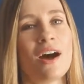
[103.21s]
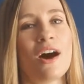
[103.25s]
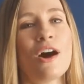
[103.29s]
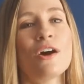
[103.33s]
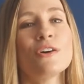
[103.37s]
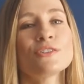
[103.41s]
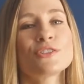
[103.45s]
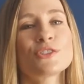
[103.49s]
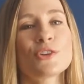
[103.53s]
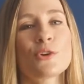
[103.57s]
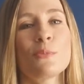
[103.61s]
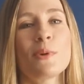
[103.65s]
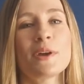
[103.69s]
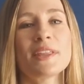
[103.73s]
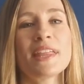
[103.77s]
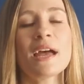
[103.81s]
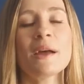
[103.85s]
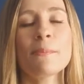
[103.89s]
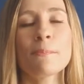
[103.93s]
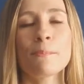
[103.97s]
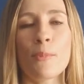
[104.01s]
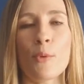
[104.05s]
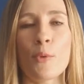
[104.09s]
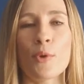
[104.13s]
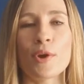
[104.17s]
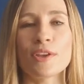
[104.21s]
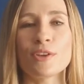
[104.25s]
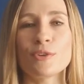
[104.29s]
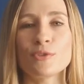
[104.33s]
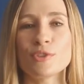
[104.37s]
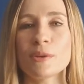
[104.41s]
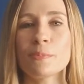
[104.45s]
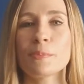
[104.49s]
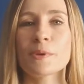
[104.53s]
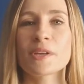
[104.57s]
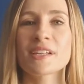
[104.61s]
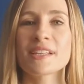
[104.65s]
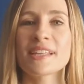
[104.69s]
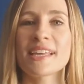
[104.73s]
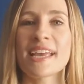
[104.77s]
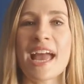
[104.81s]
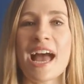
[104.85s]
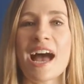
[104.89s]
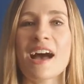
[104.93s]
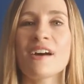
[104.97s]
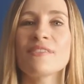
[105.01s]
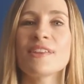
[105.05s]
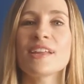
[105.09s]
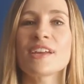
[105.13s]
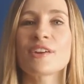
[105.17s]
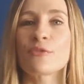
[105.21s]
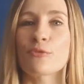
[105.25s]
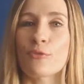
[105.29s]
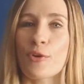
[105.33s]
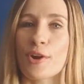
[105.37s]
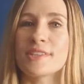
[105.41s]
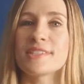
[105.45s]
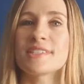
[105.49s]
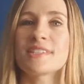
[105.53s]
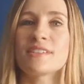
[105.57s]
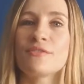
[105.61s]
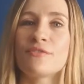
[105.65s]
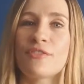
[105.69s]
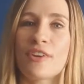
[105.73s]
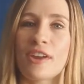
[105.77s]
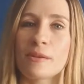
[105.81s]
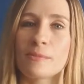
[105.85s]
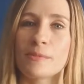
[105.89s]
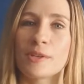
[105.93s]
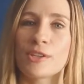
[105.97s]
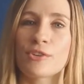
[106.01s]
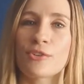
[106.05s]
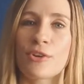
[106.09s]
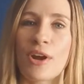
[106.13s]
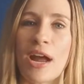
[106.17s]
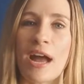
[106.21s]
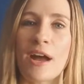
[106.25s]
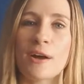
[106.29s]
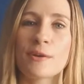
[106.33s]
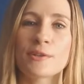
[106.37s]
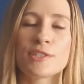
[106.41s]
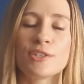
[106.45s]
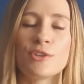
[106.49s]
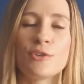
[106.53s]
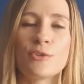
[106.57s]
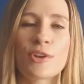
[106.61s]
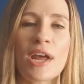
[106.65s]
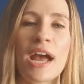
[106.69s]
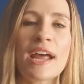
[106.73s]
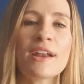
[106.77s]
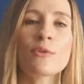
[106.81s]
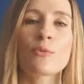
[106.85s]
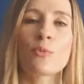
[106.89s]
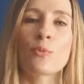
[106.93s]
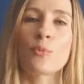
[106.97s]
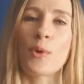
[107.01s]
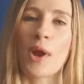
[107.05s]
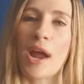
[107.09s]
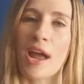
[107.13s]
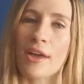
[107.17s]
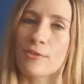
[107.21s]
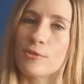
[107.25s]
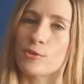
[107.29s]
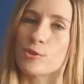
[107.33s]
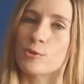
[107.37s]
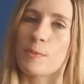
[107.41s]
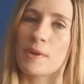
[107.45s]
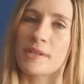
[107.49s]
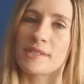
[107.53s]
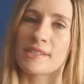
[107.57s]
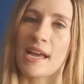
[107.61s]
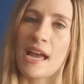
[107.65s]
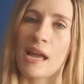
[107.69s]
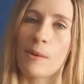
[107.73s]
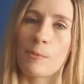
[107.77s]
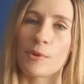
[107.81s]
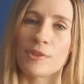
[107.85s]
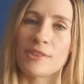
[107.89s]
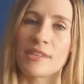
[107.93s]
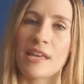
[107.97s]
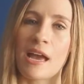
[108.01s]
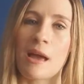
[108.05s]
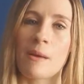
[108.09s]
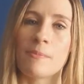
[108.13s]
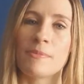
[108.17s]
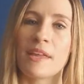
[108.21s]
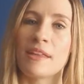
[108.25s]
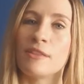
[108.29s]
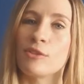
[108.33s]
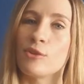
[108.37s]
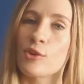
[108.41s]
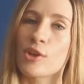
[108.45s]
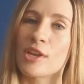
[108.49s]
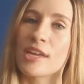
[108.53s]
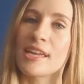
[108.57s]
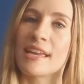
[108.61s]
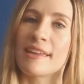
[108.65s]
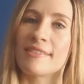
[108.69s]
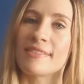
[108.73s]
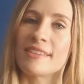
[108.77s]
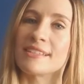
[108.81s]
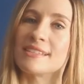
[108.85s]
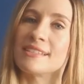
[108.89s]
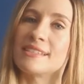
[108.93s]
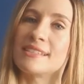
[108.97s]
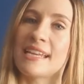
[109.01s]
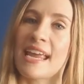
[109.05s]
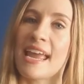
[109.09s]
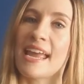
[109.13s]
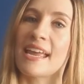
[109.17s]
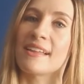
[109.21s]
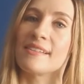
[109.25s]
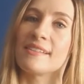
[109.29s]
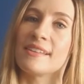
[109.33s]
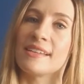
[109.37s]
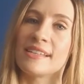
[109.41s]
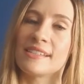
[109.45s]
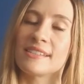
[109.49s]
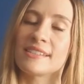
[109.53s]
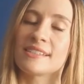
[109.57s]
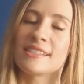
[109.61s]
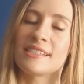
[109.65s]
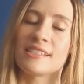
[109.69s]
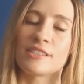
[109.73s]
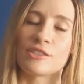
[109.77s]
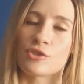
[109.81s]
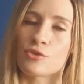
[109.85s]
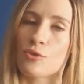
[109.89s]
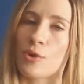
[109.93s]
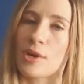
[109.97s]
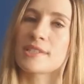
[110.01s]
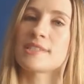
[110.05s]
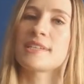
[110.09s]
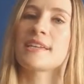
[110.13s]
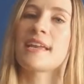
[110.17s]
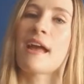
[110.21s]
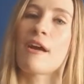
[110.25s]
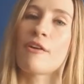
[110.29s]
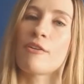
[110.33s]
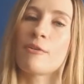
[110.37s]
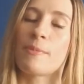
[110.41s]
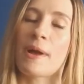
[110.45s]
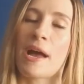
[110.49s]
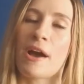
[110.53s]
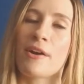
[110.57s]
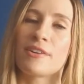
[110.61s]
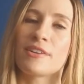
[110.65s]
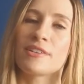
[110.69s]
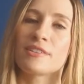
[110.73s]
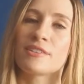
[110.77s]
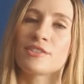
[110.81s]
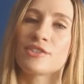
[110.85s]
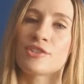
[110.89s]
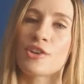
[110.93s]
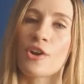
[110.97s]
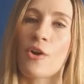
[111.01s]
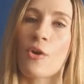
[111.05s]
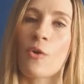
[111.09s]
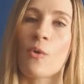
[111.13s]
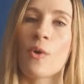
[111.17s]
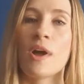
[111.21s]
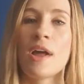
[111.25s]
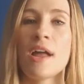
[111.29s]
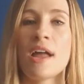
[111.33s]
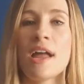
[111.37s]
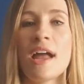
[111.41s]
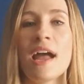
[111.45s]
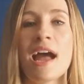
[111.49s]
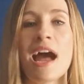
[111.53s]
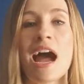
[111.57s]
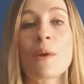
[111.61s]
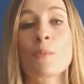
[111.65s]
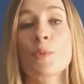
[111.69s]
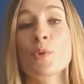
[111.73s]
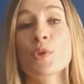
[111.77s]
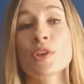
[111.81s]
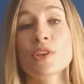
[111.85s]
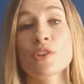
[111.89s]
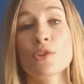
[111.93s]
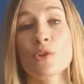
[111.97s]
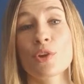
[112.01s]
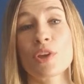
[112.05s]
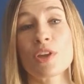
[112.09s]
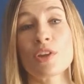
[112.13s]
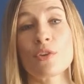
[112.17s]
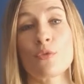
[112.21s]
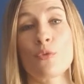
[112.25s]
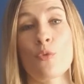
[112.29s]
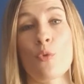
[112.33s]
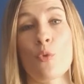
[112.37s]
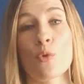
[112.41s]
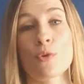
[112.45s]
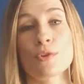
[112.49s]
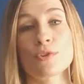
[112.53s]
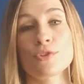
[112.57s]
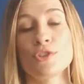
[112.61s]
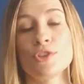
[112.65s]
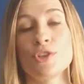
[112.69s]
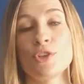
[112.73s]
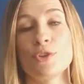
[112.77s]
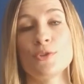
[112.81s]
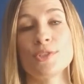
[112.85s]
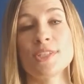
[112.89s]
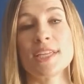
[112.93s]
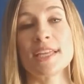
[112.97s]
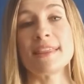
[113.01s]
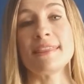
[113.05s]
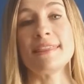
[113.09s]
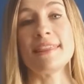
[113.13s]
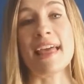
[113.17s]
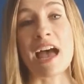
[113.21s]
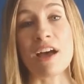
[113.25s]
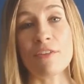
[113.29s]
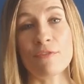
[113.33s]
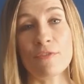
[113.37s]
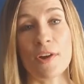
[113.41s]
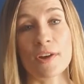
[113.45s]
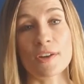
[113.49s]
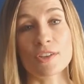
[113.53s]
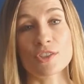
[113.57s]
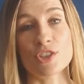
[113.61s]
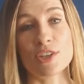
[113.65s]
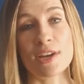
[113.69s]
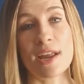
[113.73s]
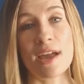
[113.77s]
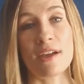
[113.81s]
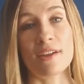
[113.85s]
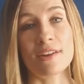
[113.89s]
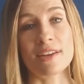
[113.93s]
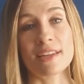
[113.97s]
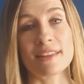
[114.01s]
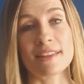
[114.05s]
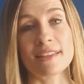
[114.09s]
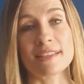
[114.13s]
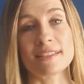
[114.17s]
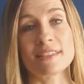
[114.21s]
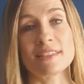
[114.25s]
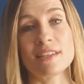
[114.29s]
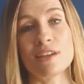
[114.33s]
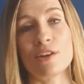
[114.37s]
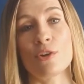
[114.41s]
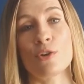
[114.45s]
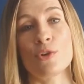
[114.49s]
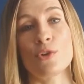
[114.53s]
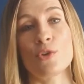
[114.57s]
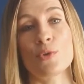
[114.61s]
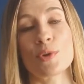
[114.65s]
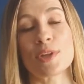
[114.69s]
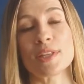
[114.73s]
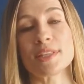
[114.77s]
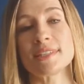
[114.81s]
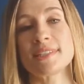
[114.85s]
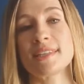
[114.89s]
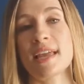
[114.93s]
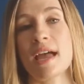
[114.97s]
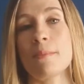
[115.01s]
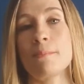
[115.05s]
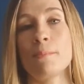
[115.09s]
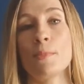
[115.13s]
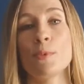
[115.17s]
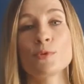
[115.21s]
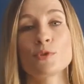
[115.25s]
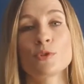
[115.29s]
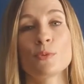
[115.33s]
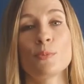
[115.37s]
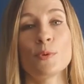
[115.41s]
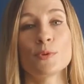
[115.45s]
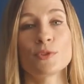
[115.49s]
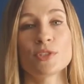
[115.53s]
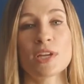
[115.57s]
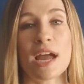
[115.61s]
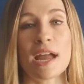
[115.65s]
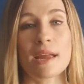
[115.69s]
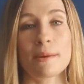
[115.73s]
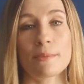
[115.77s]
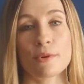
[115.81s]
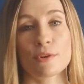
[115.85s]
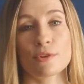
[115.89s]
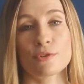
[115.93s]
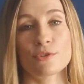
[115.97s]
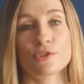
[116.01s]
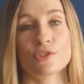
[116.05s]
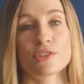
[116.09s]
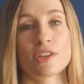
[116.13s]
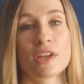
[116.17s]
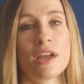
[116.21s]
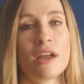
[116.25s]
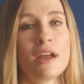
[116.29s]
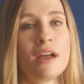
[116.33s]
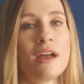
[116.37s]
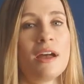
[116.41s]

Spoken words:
Also, by that point, you typically have like friends and family in your house, and you'd kind of rather spend time with them than looking at this dang list and stressing out about it. So I'm really looking forward to using that functionality this year. You can set multiple timers.